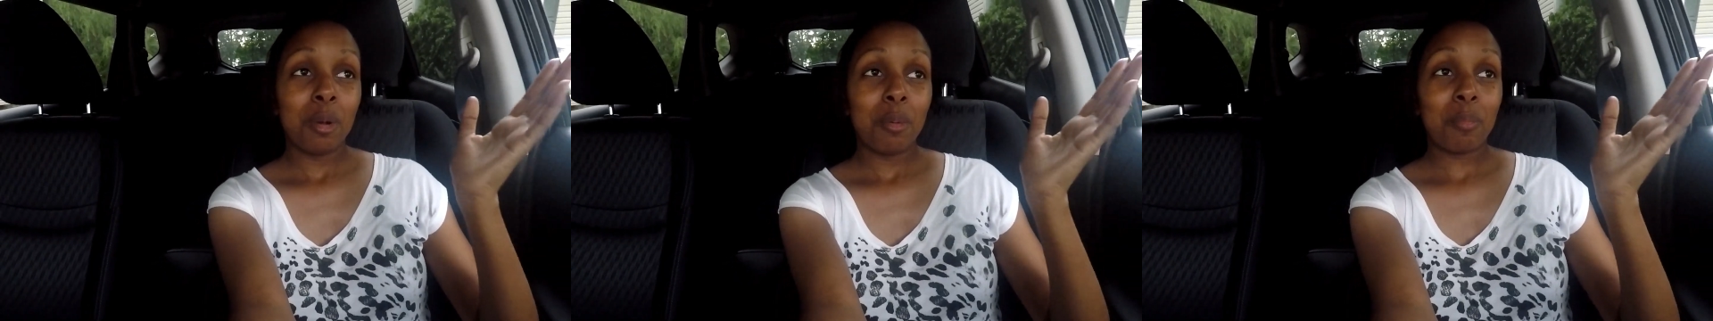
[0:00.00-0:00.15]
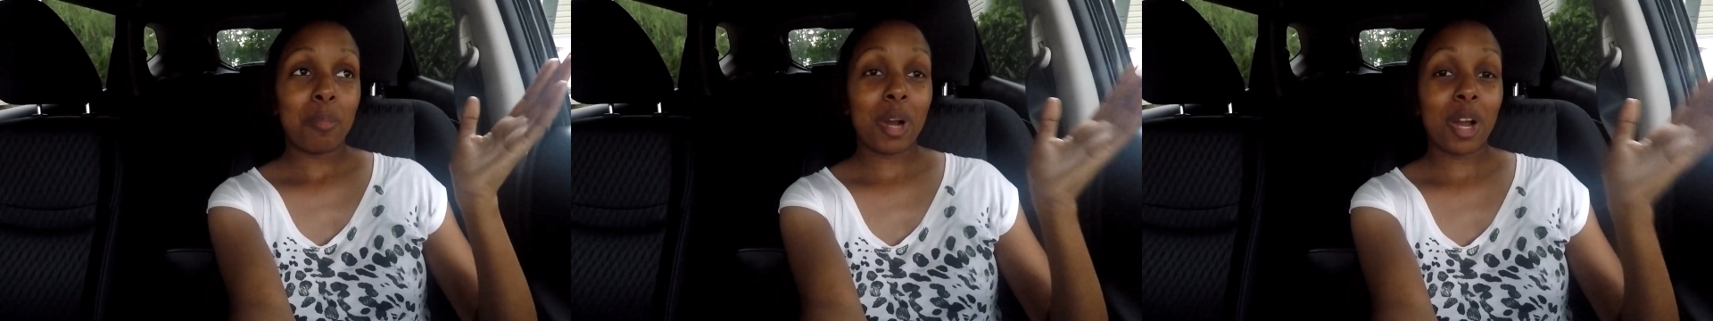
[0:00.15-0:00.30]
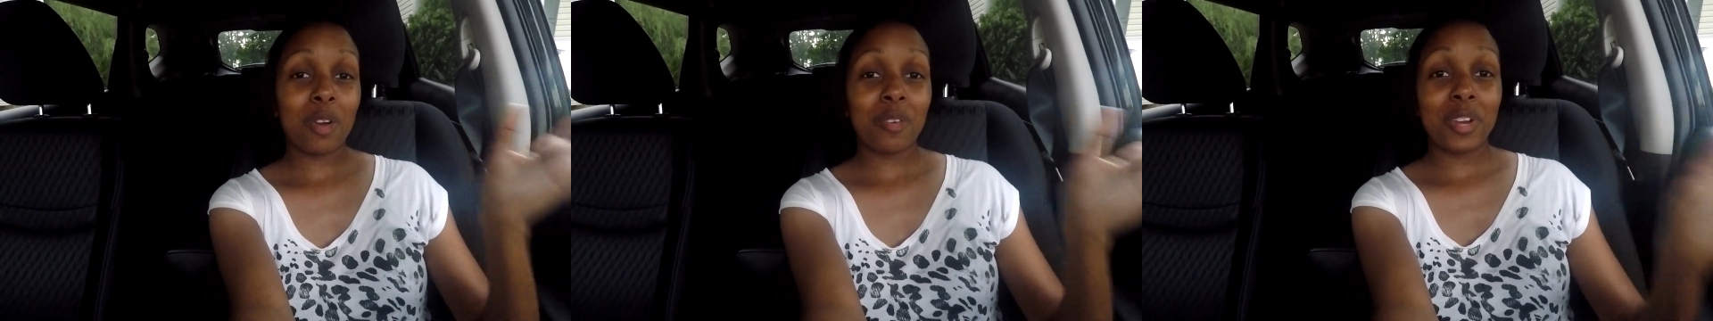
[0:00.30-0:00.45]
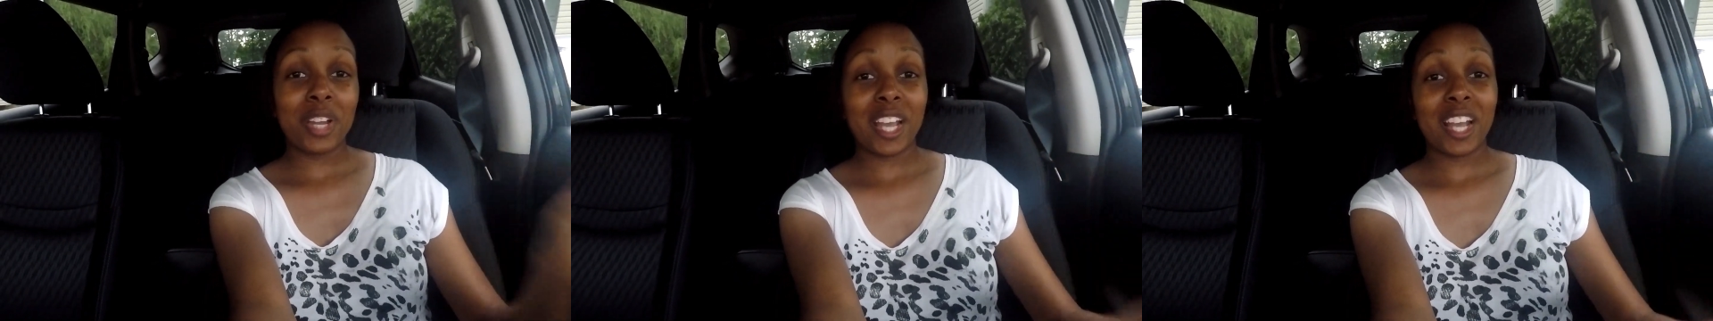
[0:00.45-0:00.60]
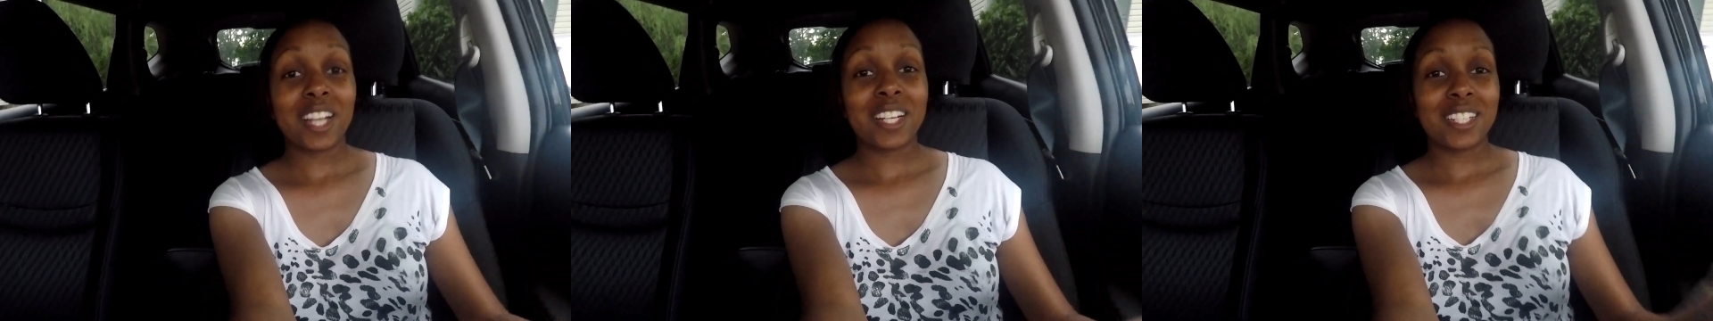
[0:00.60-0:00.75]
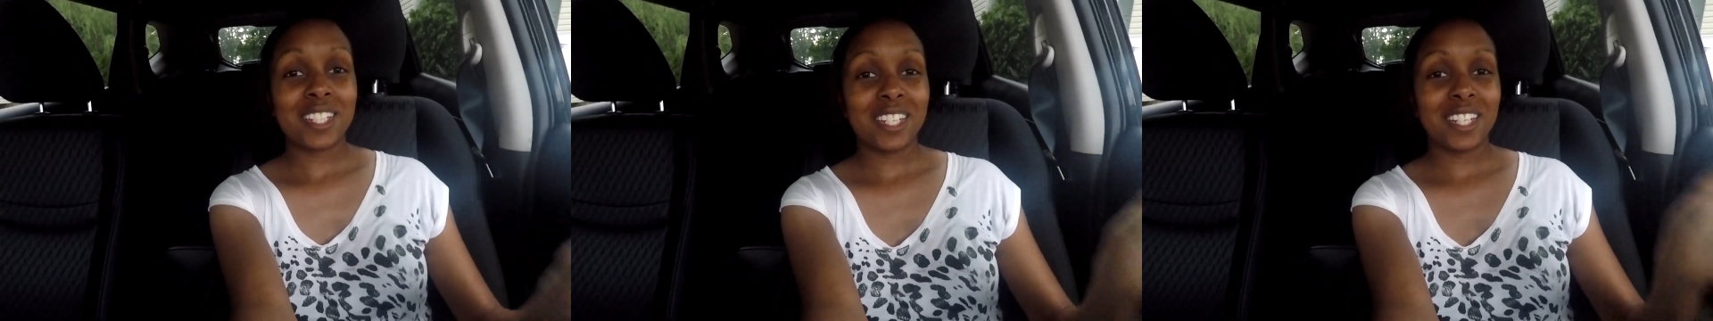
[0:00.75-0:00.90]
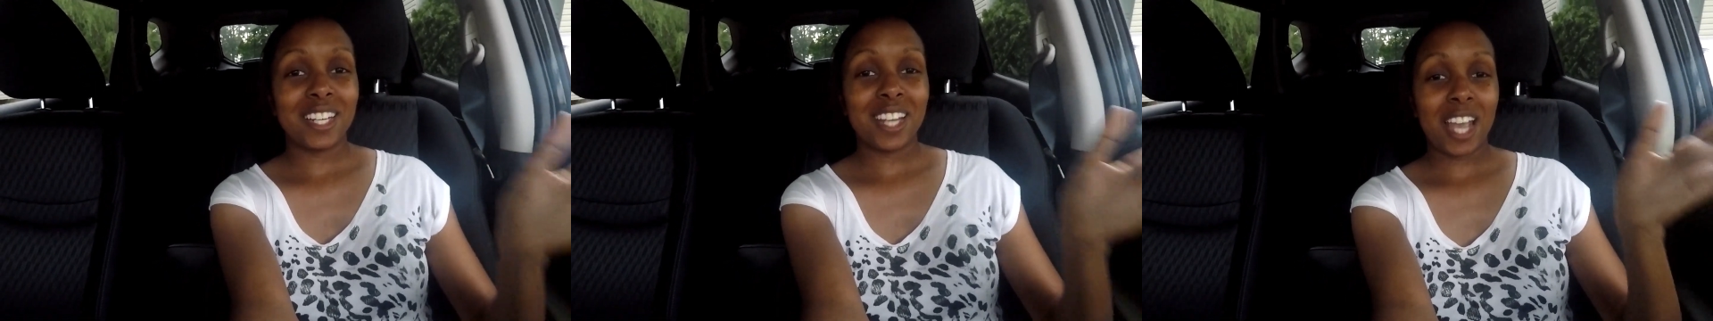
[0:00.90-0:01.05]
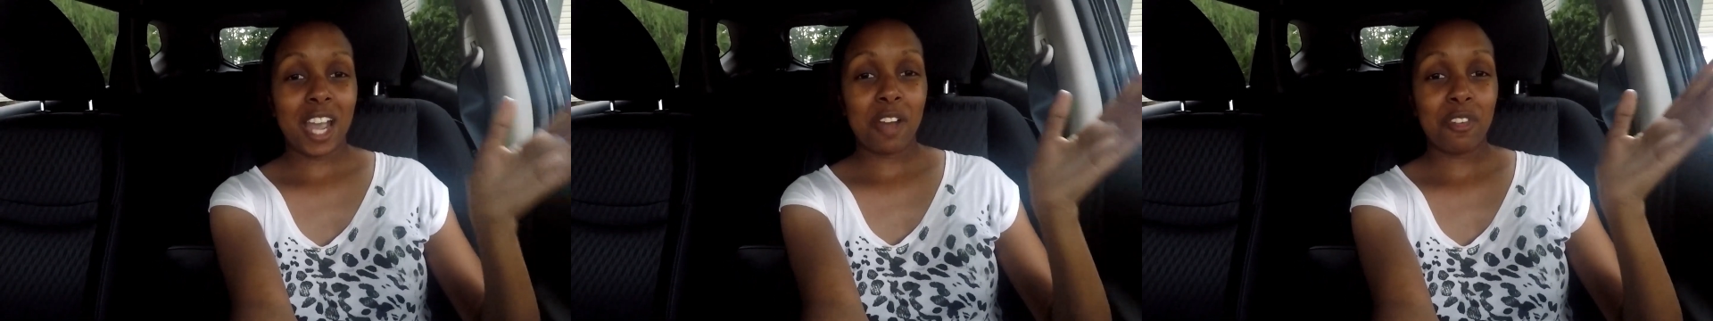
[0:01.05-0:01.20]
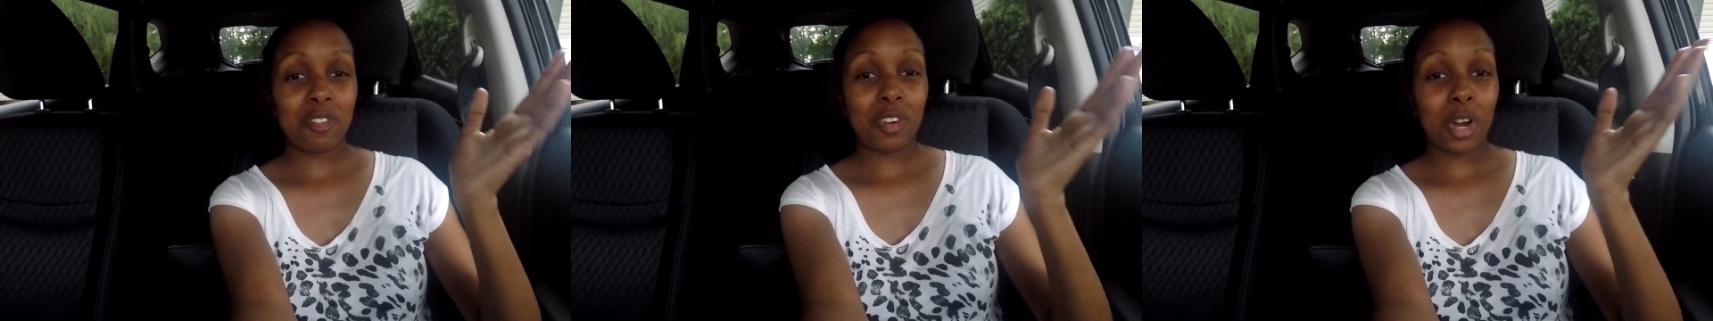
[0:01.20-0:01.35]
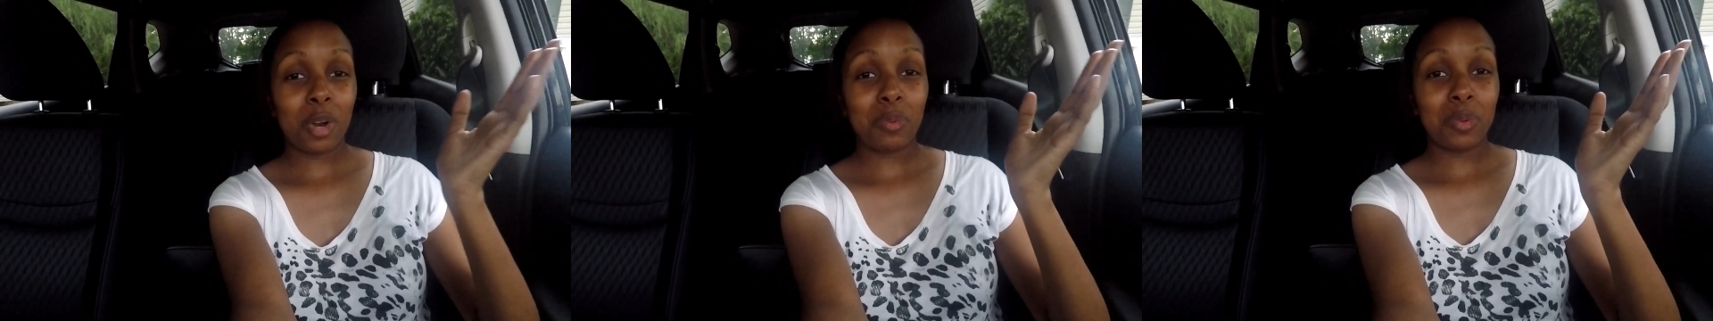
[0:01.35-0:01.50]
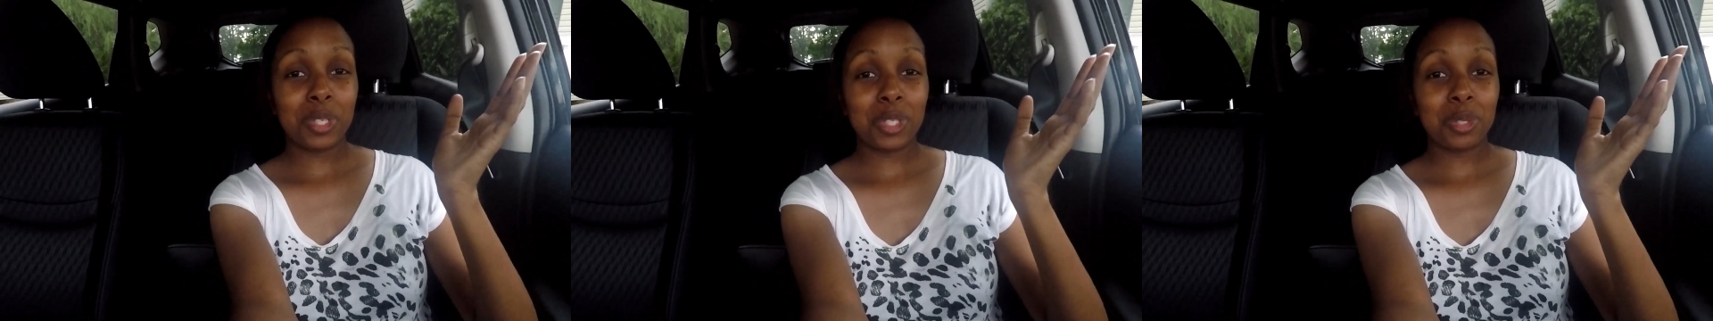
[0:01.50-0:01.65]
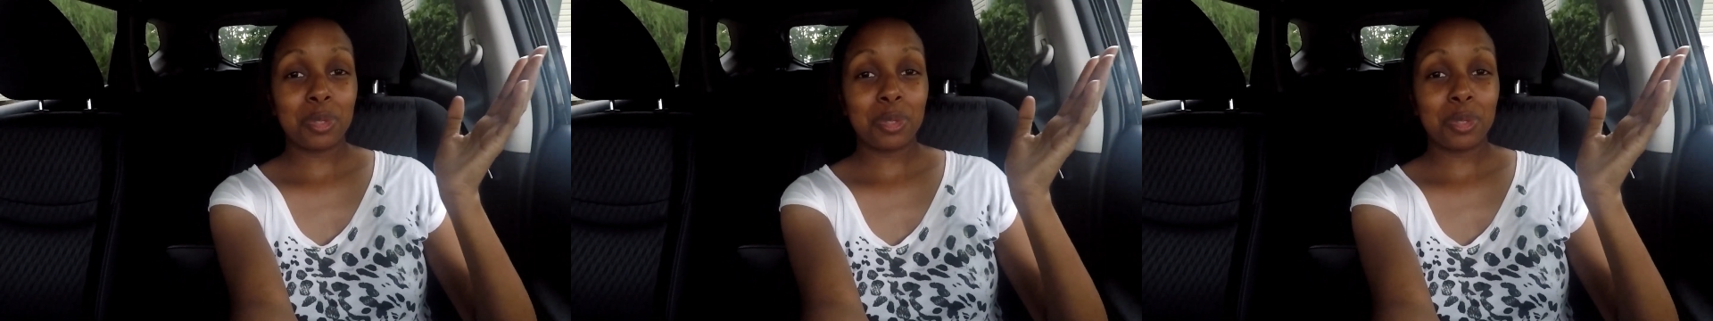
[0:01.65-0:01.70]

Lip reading: my reaction after I went